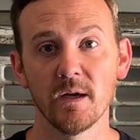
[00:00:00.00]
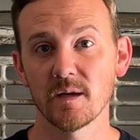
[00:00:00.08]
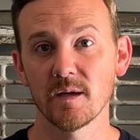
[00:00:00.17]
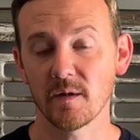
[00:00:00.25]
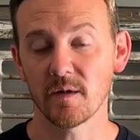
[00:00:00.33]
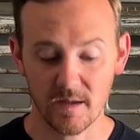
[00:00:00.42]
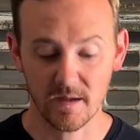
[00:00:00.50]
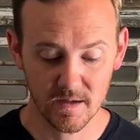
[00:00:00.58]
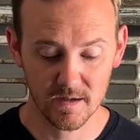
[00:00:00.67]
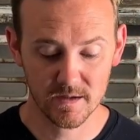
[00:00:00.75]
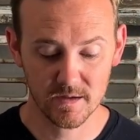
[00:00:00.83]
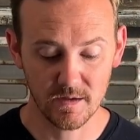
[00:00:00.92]
Something like
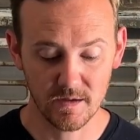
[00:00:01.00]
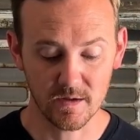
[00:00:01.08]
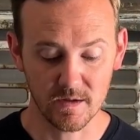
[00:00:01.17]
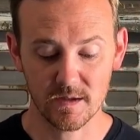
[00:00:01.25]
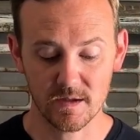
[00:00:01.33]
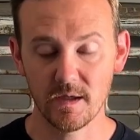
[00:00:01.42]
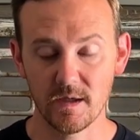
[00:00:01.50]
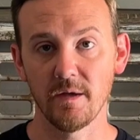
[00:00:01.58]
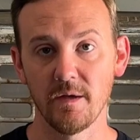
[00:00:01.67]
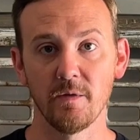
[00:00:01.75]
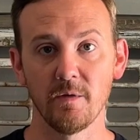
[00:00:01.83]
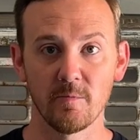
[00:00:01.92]
this, you can see
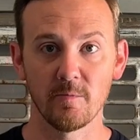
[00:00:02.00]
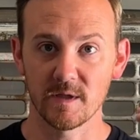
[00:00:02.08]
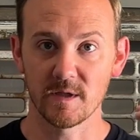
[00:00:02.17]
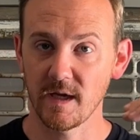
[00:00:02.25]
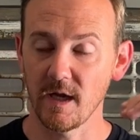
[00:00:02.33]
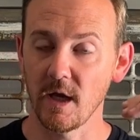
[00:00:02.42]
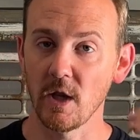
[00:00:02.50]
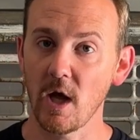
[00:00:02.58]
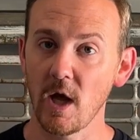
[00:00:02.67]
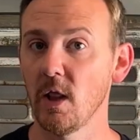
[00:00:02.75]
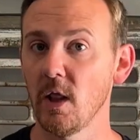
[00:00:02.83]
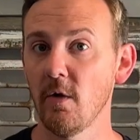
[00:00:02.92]
you would sit a
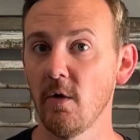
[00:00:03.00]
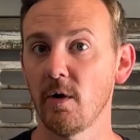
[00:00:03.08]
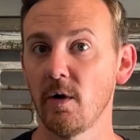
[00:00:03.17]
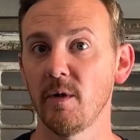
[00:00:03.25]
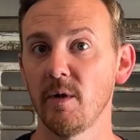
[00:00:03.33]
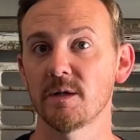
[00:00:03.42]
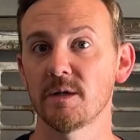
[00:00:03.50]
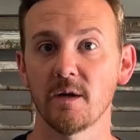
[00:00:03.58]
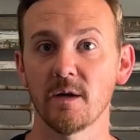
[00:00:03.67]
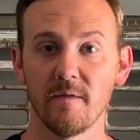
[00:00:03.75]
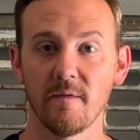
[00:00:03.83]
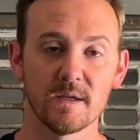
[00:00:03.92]
lot lower, but you're still
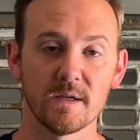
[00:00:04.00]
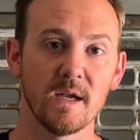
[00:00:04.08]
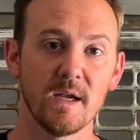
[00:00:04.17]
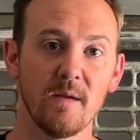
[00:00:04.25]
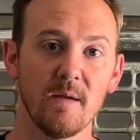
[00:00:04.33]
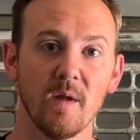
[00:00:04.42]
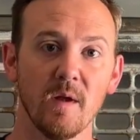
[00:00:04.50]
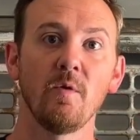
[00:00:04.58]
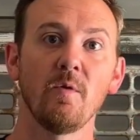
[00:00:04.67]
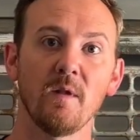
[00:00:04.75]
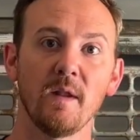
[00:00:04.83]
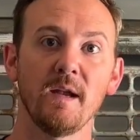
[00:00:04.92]
gonna have that same
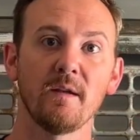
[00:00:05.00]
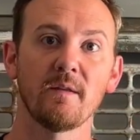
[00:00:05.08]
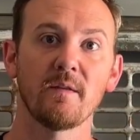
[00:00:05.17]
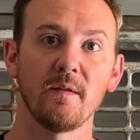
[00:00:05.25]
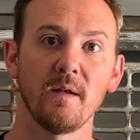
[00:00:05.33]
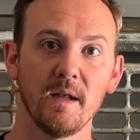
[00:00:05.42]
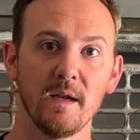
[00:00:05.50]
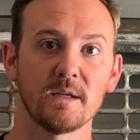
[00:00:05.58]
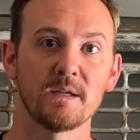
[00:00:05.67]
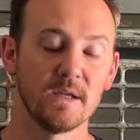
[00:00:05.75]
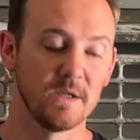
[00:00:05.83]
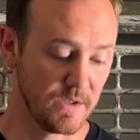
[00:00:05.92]
full length at
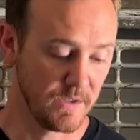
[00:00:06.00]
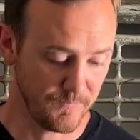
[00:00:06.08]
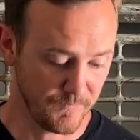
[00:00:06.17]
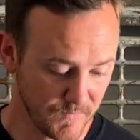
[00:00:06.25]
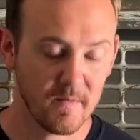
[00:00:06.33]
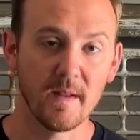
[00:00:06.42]
extension.